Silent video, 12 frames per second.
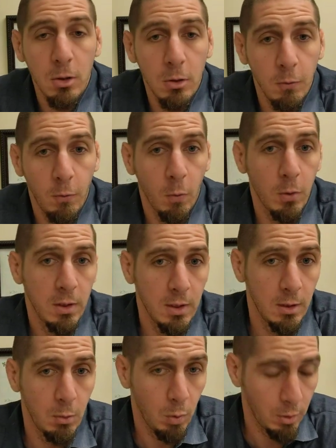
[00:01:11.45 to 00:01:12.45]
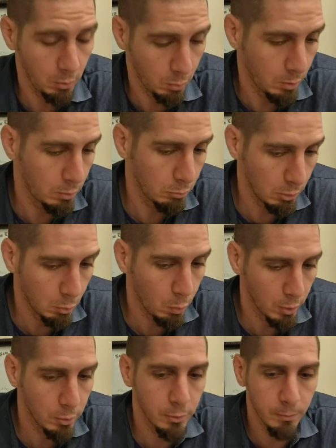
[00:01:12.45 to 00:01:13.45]
you for the quote unquote real
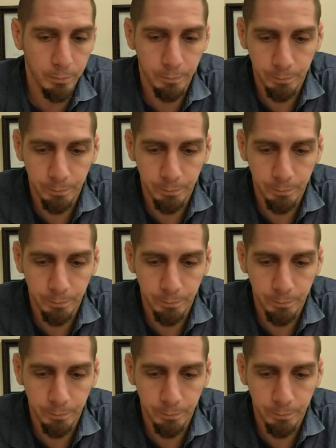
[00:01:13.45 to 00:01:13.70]
world.